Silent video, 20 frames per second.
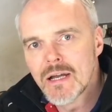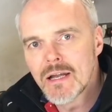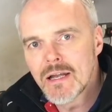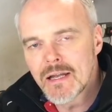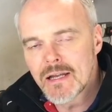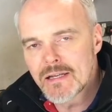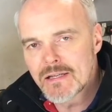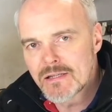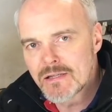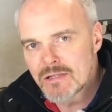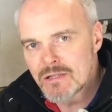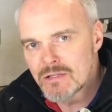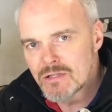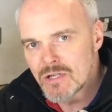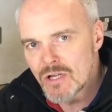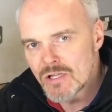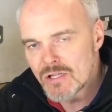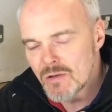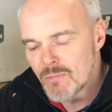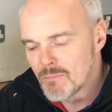is
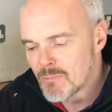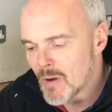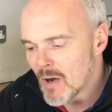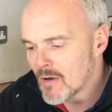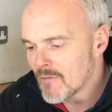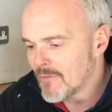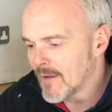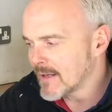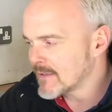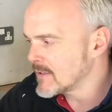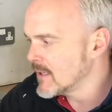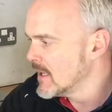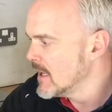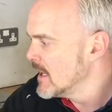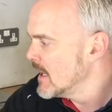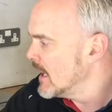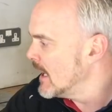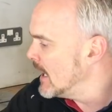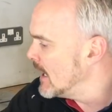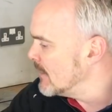just perfect.
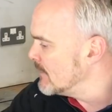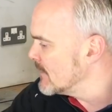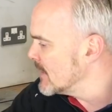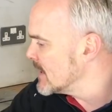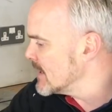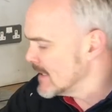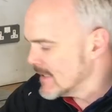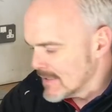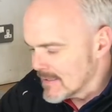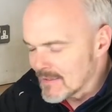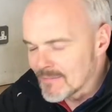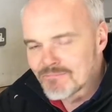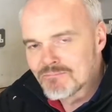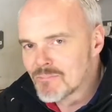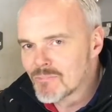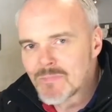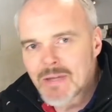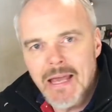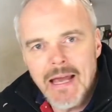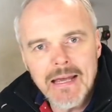
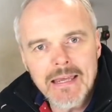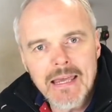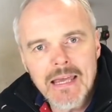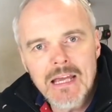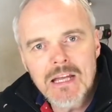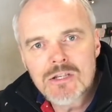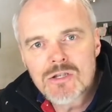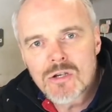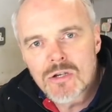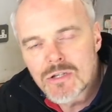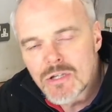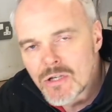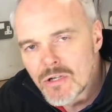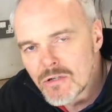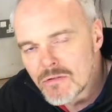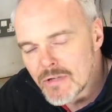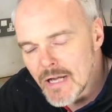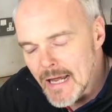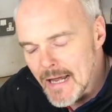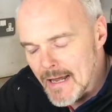Get a gauge on
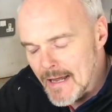your